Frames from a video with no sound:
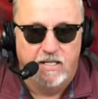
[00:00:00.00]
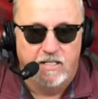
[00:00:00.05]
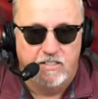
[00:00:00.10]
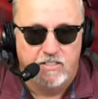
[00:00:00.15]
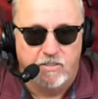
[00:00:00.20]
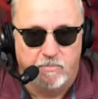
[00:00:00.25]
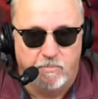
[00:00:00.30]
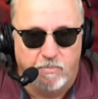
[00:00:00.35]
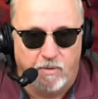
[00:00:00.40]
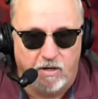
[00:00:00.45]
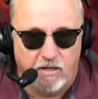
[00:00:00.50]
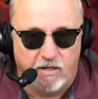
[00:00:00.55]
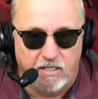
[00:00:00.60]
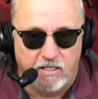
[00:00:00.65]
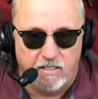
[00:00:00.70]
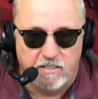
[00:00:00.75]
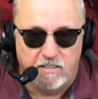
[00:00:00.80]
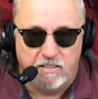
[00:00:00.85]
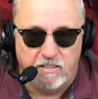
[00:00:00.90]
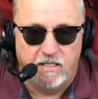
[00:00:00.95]
to
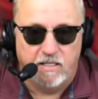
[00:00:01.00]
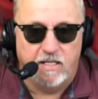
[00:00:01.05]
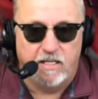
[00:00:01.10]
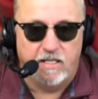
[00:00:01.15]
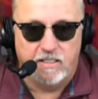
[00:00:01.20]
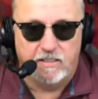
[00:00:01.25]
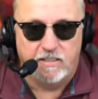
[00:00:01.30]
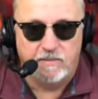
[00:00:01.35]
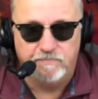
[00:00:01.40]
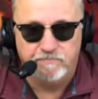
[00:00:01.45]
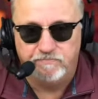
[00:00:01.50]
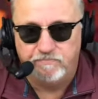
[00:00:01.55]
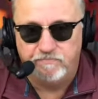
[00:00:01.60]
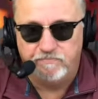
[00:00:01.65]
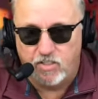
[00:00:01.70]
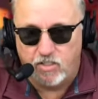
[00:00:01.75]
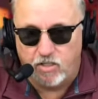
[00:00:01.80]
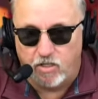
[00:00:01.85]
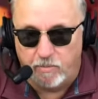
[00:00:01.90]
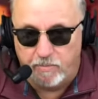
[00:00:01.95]
market um,
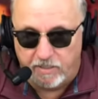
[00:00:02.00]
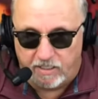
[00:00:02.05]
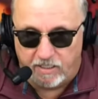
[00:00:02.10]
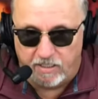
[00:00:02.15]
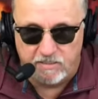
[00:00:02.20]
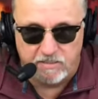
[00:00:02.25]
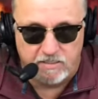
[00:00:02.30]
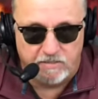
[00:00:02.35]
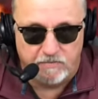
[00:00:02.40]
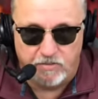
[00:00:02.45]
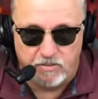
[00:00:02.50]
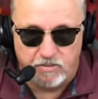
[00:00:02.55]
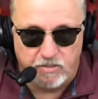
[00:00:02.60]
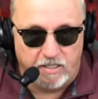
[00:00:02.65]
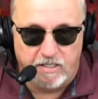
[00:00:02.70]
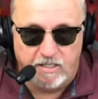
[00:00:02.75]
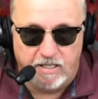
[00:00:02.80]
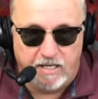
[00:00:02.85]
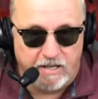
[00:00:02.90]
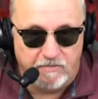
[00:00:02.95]
turbulence, if you're
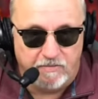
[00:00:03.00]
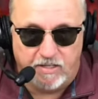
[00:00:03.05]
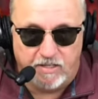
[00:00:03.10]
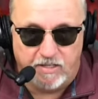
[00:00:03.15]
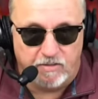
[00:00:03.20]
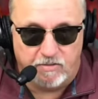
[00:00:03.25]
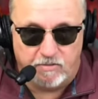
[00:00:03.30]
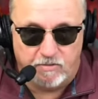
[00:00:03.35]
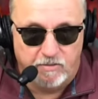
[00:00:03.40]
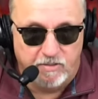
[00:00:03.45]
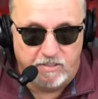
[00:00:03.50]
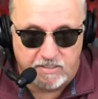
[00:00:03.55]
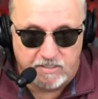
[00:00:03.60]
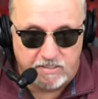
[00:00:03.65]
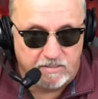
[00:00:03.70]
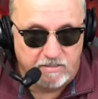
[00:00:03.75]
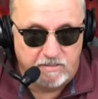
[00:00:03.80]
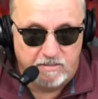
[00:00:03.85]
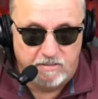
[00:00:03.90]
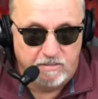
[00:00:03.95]
trying to navigate through
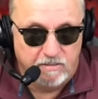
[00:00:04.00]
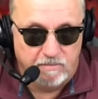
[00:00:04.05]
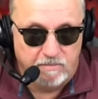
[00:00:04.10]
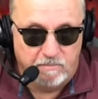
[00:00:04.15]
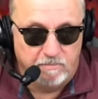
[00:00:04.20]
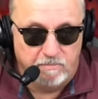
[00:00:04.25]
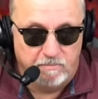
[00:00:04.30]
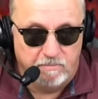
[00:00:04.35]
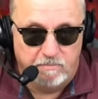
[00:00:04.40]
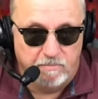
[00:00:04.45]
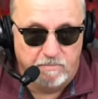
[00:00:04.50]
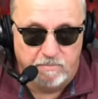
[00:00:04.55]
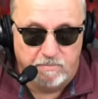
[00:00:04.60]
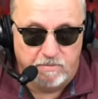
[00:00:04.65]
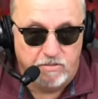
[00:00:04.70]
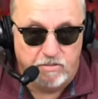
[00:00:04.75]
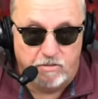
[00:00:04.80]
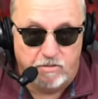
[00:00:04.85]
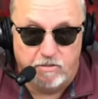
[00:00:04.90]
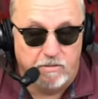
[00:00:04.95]
this
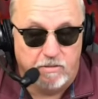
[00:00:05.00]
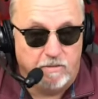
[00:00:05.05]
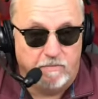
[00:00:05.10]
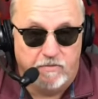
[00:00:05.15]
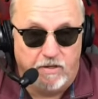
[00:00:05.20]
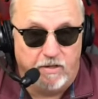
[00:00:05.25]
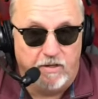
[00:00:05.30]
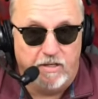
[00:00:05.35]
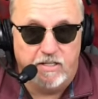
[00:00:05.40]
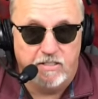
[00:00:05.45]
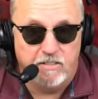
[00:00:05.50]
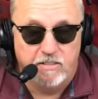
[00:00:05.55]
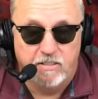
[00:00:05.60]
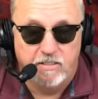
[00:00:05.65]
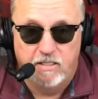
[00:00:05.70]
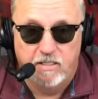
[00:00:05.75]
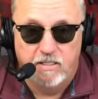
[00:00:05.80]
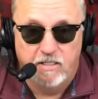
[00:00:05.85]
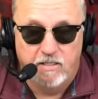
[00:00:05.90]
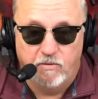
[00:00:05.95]
ter- very
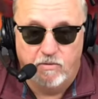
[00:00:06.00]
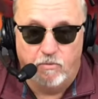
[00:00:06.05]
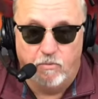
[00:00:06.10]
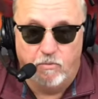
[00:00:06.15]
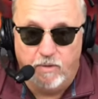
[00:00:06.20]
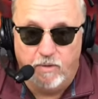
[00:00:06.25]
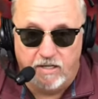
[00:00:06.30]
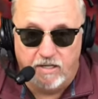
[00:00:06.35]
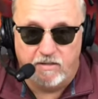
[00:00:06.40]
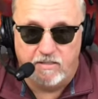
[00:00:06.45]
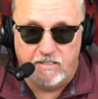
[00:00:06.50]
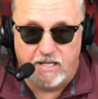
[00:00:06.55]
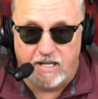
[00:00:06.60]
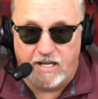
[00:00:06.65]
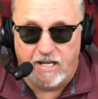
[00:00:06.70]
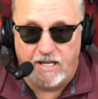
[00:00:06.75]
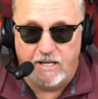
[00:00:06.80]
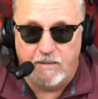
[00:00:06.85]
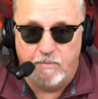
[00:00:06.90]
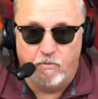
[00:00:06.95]
weird
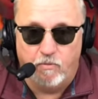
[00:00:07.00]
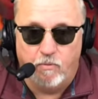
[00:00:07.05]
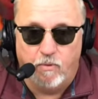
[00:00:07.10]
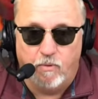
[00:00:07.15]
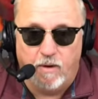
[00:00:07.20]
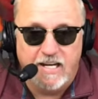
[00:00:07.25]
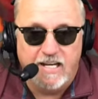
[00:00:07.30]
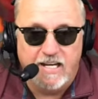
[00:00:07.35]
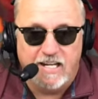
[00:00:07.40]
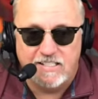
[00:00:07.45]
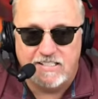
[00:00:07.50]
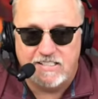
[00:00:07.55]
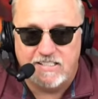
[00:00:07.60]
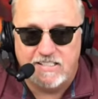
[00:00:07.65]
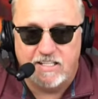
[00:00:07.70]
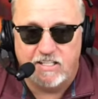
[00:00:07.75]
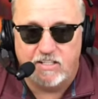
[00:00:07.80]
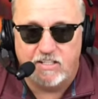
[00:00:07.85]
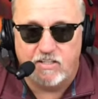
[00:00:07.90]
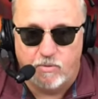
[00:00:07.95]
time, why not
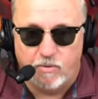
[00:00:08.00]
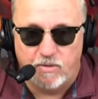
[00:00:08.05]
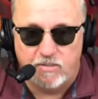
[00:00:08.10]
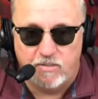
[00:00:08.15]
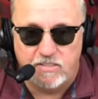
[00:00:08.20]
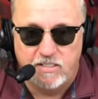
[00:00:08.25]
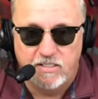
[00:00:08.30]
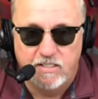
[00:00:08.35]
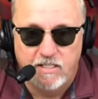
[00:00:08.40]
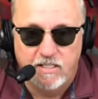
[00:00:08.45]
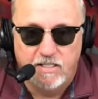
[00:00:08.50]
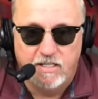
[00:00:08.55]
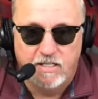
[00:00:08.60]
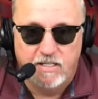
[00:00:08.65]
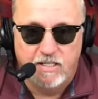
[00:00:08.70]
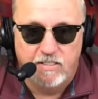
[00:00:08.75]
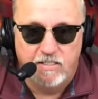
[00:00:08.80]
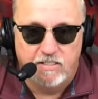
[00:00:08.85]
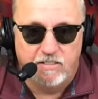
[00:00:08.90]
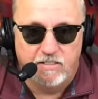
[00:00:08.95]
set course
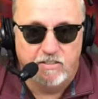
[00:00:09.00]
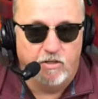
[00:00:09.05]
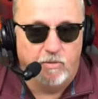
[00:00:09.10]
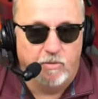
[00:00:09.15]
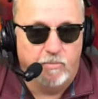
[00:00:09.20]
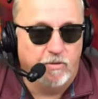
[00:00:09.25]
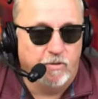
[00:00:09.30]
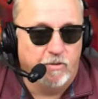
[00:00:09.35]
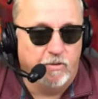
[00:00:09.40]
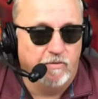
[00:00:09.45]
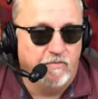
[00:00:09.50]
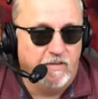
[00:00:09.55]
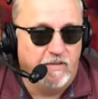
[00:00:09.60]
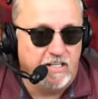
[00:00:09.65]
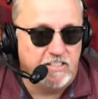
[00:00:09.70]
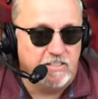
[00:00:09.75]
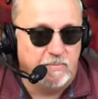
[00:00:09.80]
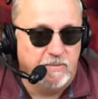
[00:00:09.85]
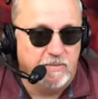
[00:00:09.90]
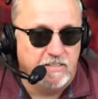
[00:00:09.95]
to the Noble Gold
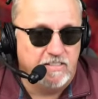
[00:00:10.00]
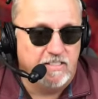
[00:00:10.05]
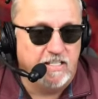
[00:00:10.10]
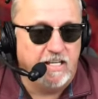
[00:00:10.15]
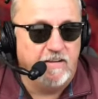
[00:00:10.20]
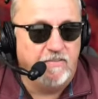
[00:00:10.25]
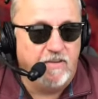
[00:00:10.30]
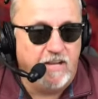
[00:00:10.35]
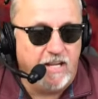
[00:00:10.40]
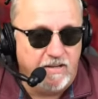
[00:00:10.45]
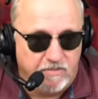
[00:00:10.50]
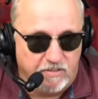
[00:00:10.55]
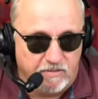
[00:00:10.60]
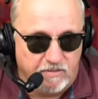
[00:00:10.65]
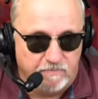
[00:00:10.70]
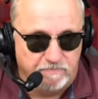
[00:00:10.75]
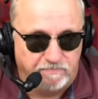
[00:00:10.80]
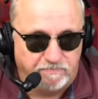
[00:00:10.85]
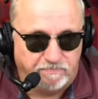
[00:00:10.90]
Investments Safe Haven